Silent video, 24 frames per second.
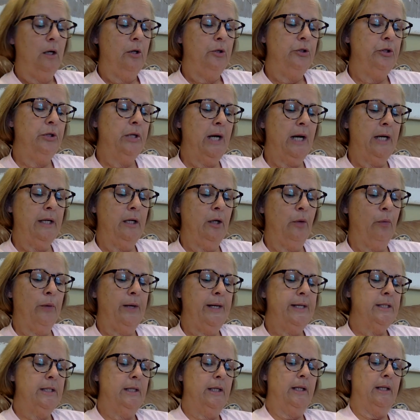You got no
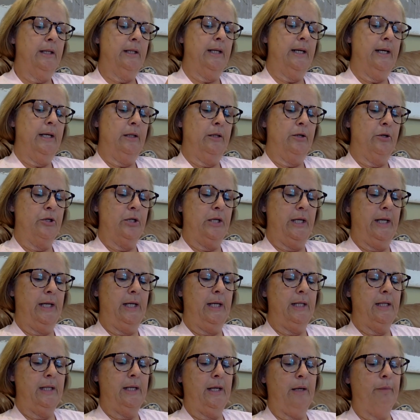reason to think there's
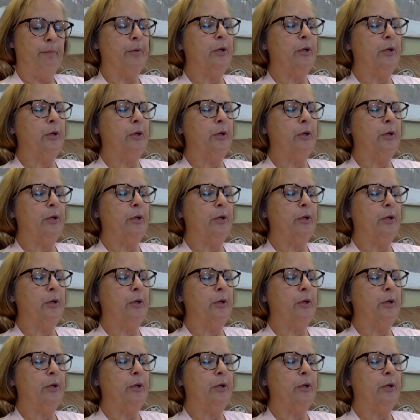anything